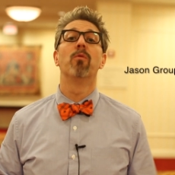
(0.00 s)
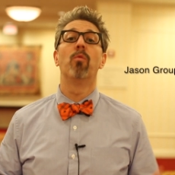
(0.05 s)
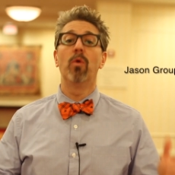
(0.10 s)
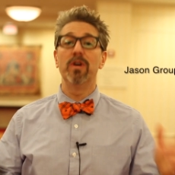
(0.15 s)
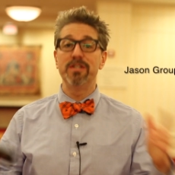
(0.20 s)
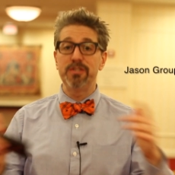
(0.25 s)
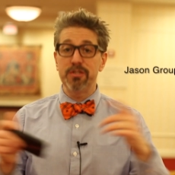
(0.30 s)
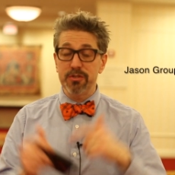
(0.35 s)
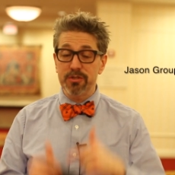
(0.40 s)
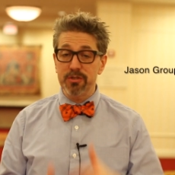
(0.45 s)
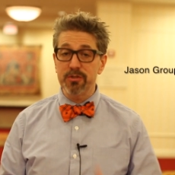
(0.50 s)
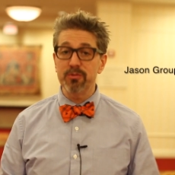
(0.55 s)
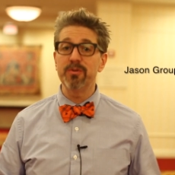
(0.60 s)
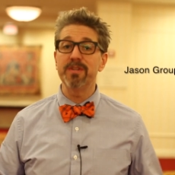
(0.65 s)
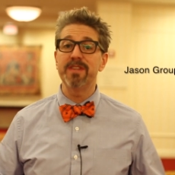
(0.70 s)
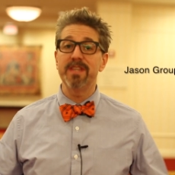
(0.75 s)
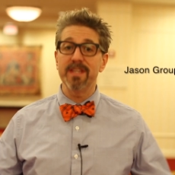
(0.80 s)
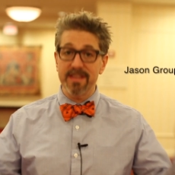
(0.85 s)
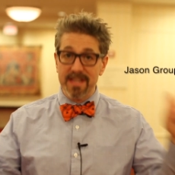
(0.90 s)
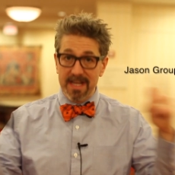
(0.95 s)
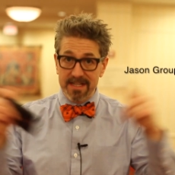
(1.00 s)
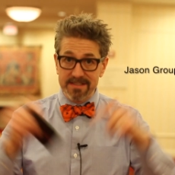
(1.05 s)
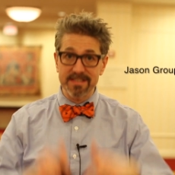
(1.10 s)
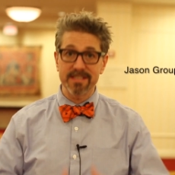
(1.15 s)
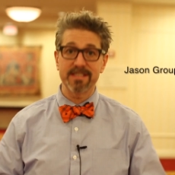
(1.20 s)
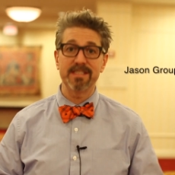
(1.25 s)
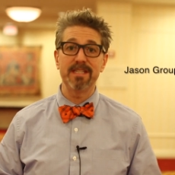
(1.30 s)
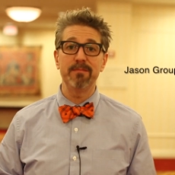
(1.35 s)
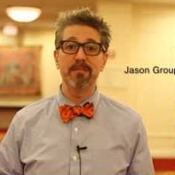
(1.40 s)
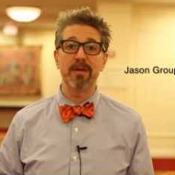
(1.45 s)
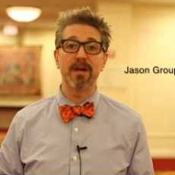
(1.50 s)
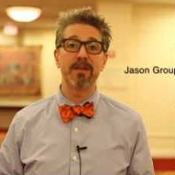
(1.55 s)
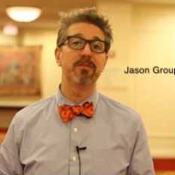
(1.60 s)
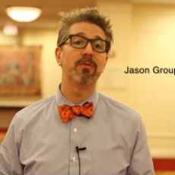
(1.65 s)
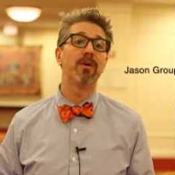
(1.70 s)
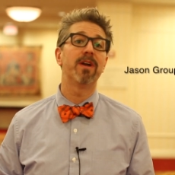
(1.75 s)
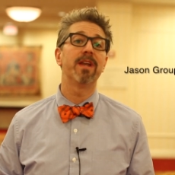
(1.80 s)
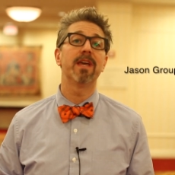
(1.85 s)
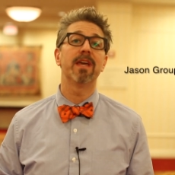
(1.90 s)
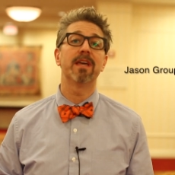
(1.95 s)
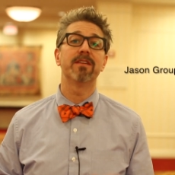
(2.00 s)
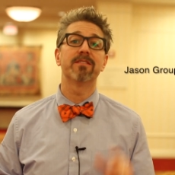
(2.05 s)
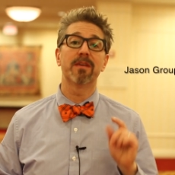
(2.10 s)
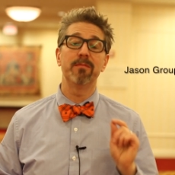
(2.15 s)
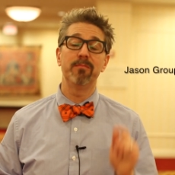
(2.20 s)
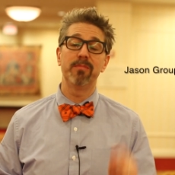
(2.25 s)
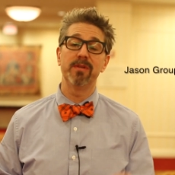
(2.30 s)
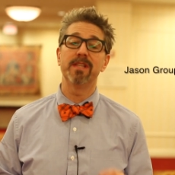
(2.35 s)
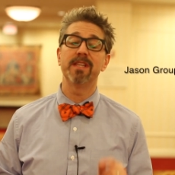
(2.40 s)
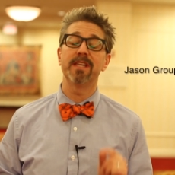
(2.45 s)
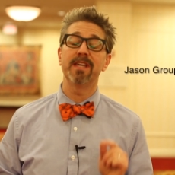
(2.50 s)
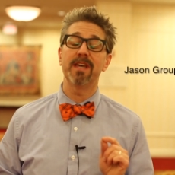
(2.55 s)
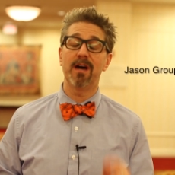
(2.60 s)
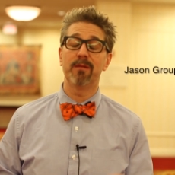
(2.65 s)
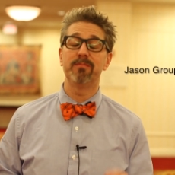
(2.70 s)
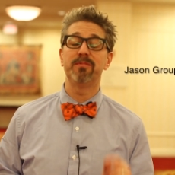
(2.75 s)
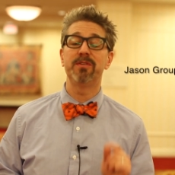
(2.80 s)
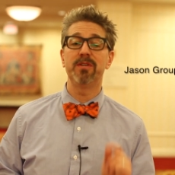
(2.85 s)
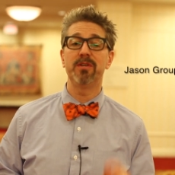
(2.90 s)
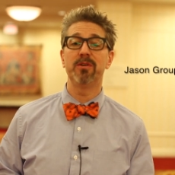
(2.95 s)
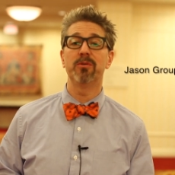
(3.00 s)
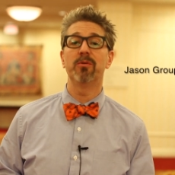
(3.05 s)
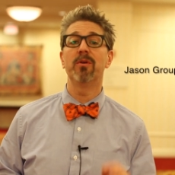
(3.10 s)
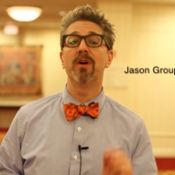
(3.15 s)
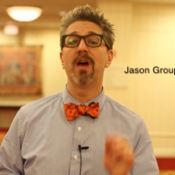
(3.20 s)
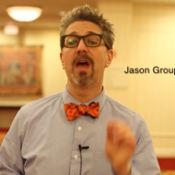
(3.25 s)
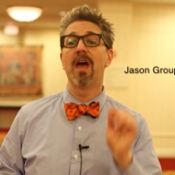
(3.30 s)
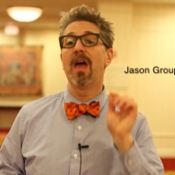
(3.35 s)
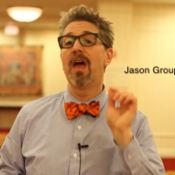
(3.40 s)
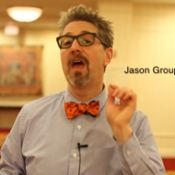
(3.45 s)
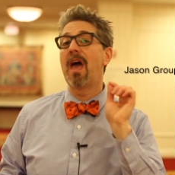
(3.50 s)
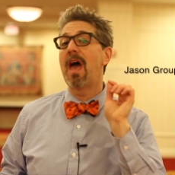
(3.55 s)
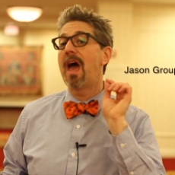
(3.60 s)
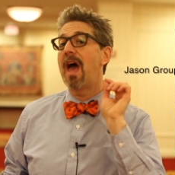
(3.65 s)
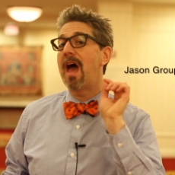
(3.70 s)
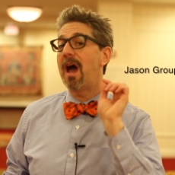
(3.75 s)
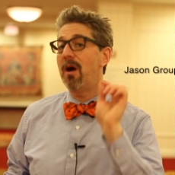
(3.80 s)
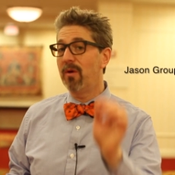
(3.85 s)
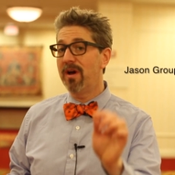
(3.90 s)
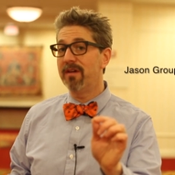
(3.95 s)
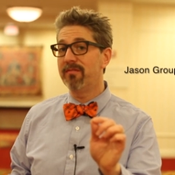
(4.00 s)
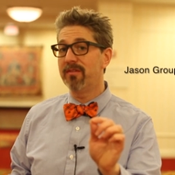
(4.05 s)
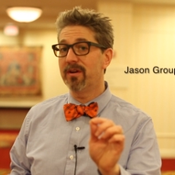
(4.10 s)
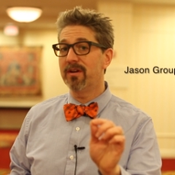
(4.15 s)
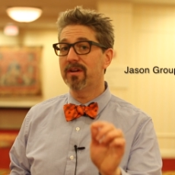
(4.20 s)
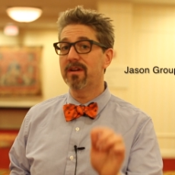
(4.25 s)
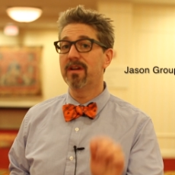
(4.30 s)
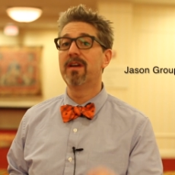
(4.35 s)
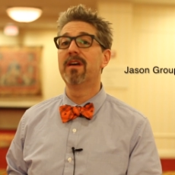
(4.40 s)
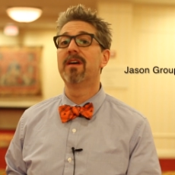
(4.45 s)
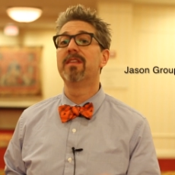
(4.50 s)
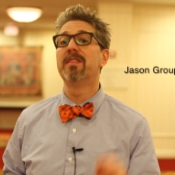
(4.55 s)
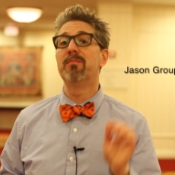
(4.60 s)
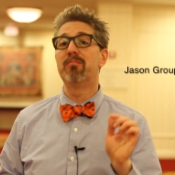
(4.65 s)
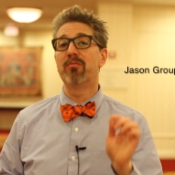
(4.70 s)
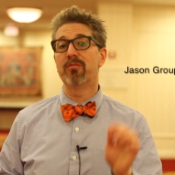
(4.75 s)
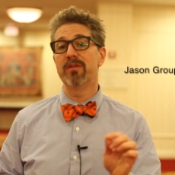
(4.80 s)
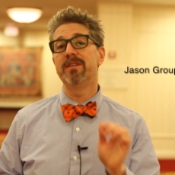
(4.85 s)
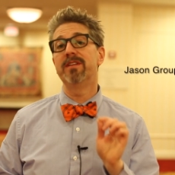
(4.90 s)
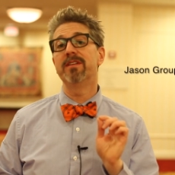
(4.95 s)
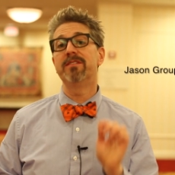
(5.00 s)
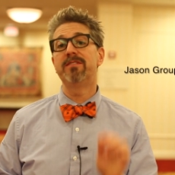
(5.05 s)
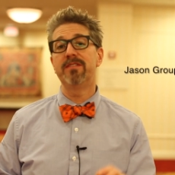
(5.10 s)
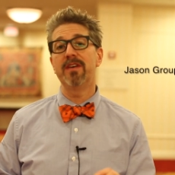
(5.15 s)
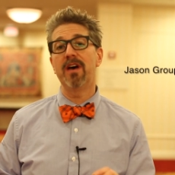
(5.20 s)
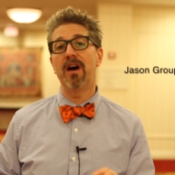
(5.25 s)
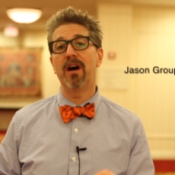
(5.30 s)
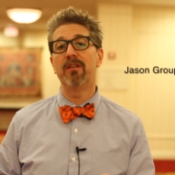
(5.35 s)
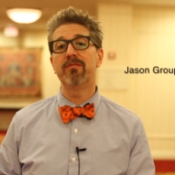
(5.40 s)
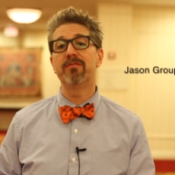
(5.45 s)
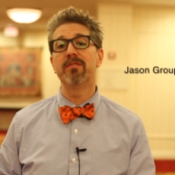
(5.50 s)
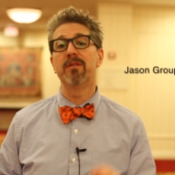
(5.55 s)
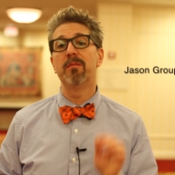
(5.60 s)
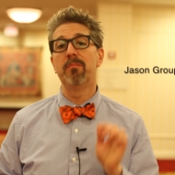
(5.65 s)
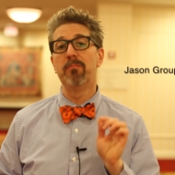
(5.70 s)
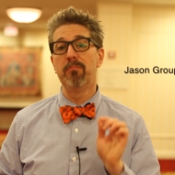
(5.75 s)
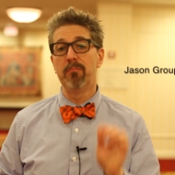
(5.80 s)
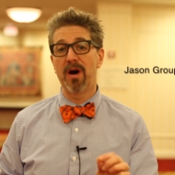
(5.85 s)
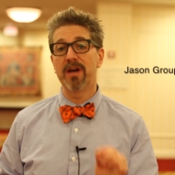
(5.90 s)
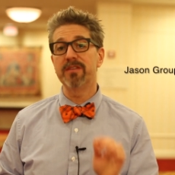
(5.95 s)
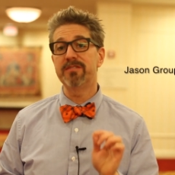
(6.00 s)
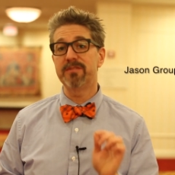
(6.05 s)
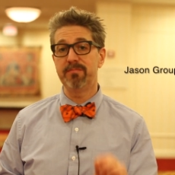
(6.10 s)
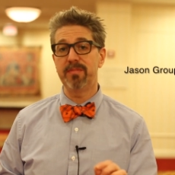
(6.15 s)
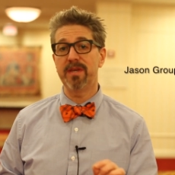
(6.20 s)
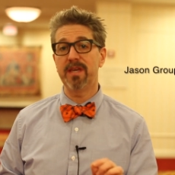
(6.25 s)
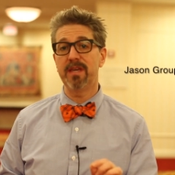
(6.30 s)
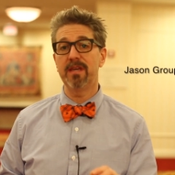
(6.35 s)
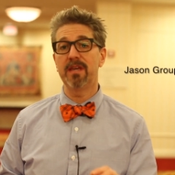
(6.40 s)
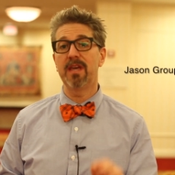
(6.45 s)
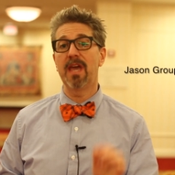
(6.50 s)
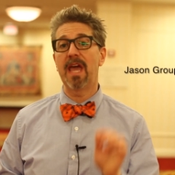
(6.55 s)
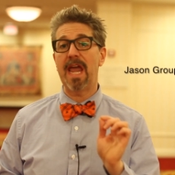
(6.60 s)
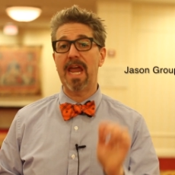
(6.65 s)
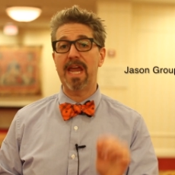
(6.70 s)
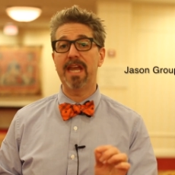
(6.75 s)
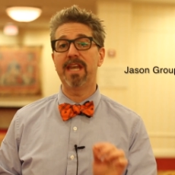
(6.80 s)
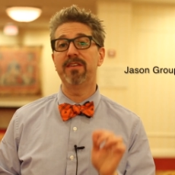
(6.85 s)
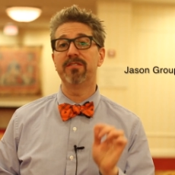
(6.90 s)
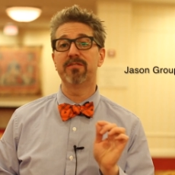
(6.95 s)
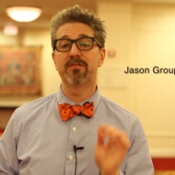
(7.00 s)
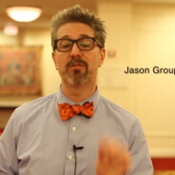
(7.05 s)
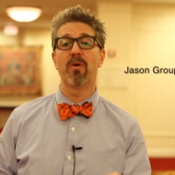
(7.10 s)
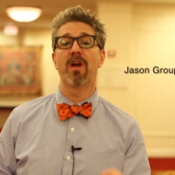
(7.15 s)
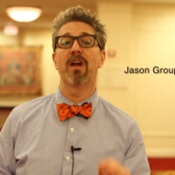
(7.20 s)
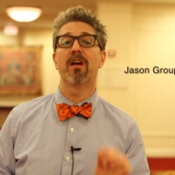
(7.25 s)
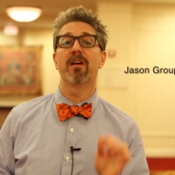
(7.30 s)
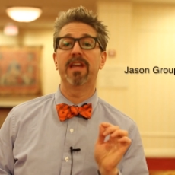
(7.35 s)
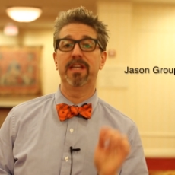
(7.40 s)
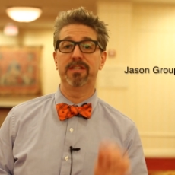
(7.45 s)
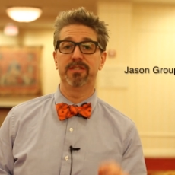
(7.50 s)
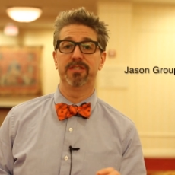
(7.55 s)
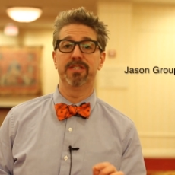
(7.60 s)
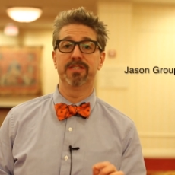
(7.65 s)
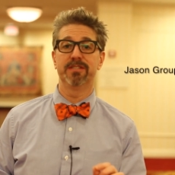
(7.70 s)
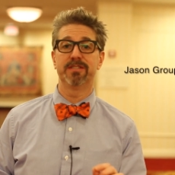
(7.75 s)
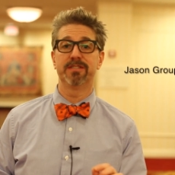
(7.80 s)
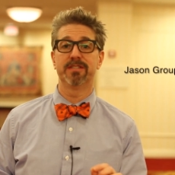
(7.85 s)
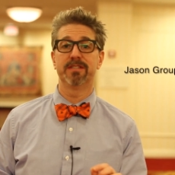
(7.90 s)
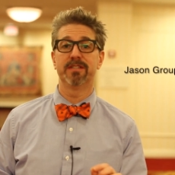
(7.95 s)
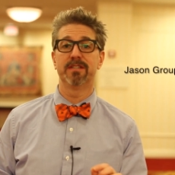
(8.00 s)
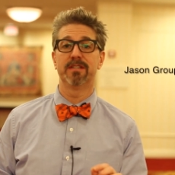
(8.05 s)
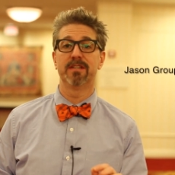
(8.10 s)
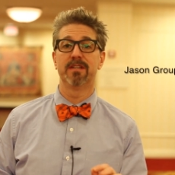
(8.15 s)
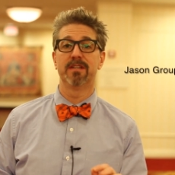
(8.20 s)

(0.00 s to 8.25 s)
What you do within that 16x20 is completely up to you. However, the print itself must be 80 square inches.